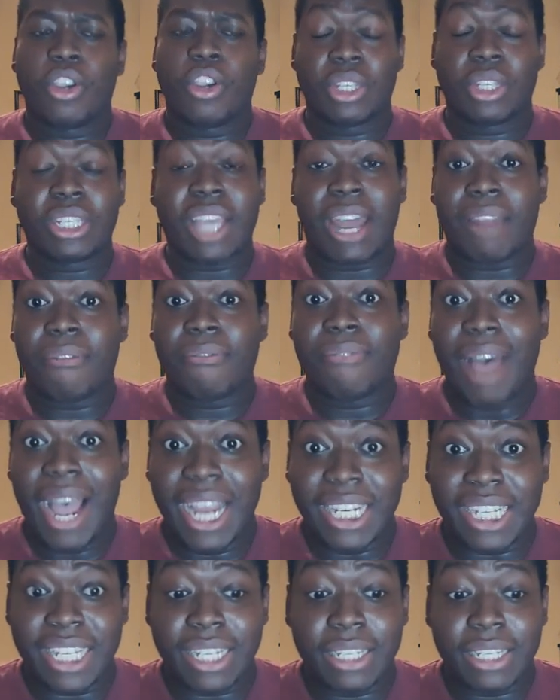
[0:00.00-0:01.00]
You just got to
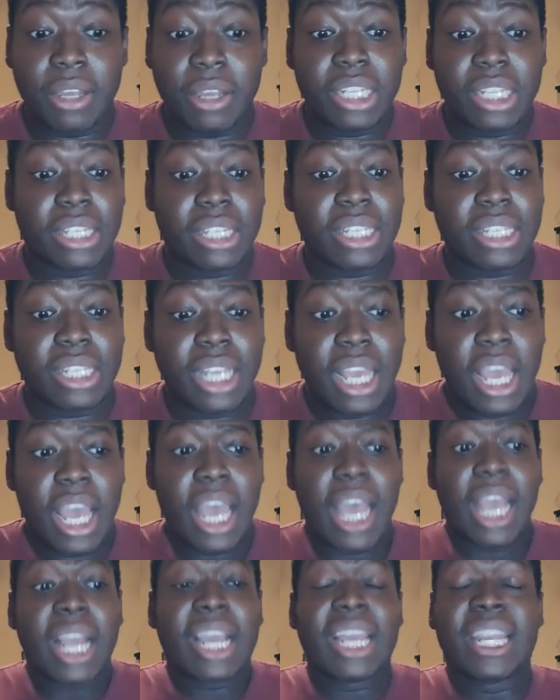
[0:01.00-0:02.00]
find it. And this is
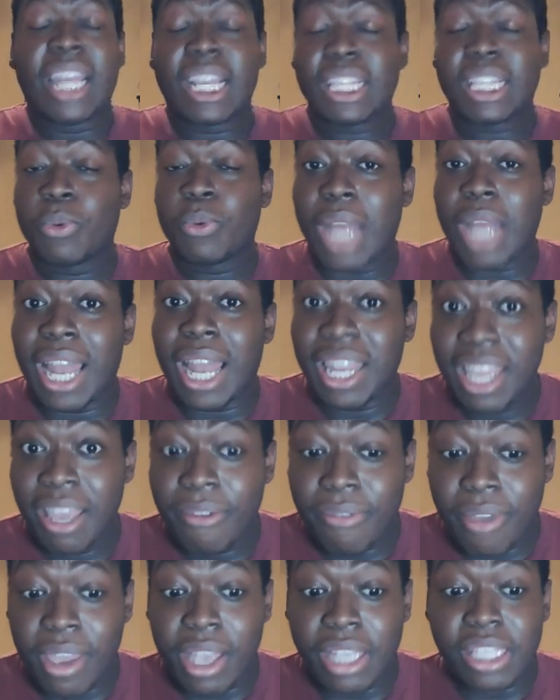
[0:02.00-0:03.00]
connecting with Aaliyah
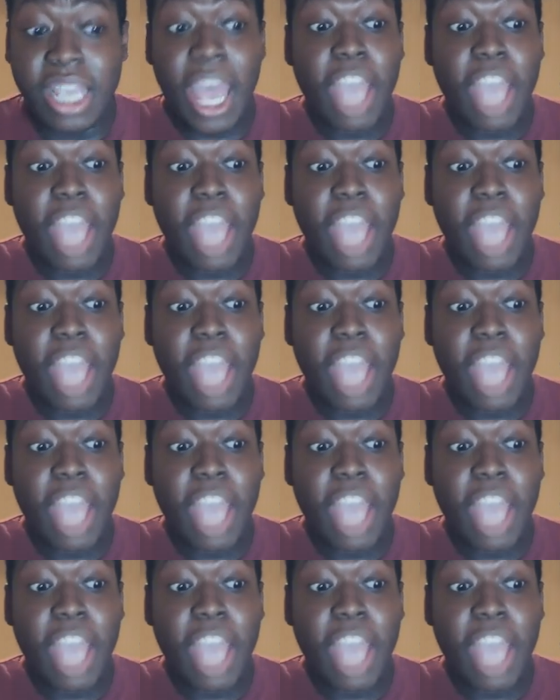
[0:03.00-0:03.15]
fans.